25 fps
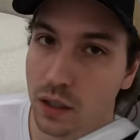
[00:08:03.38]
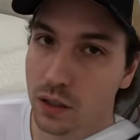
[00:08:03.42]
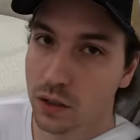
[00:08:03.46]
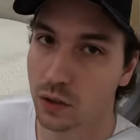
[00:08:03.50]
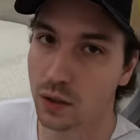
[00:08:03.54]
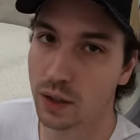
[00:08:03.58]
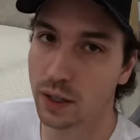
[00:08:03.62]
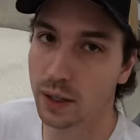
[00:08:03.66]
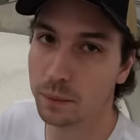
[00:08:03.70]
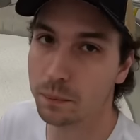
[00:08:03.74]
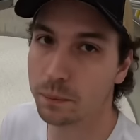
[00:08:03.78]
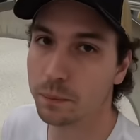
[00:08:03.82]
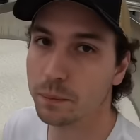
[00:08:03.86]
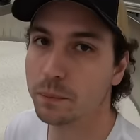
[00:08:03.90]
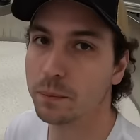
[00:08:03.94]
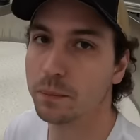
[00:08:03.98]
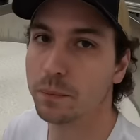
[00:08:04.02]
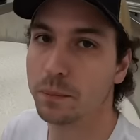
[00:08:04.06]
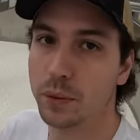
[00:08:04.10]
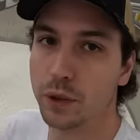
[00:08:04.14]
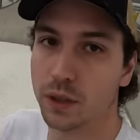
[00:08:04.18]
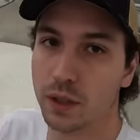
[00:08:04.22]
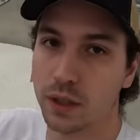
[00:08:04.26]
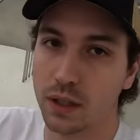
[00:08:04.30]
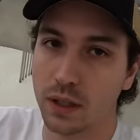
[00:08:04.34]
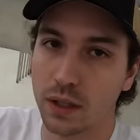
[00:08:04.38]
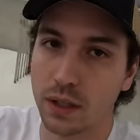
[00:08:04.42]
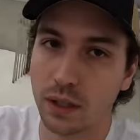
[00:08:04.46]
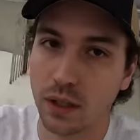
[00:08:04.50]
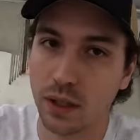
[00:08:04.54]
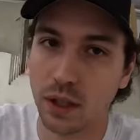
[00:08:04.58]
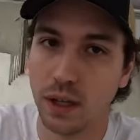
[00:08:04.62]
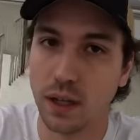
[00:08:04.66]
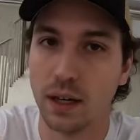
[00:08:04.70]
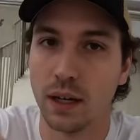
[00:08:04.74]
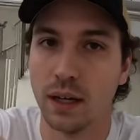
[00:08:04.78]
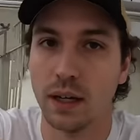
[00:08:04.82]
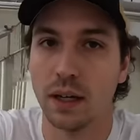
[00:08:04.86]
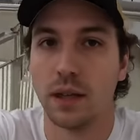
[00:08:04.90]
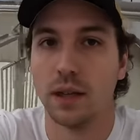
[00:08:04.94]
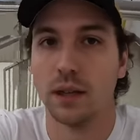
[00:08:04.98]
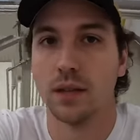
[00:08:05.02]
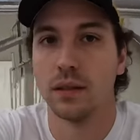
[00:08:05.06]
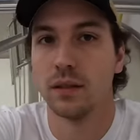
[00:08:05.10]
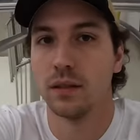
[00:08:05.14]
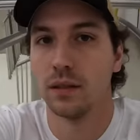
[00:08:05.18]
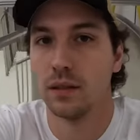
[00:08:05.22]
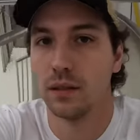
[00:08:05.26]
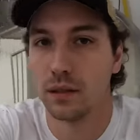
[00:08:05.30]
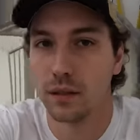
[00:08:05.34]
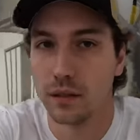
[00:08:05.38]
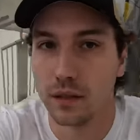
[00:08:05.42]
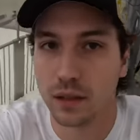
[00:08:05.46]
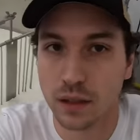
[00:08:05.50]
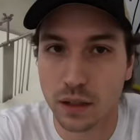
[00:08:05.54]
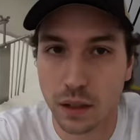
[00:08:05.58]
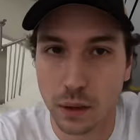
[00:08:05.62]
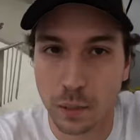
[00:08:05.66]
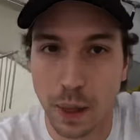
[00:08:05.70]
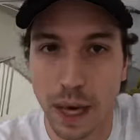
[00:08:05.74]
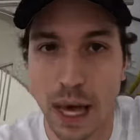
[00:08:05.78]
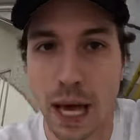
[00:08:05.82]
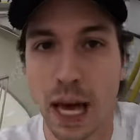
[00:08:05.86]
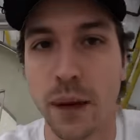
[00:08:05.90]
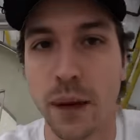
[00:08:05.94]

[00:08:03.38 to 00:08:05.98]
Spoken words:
So I put the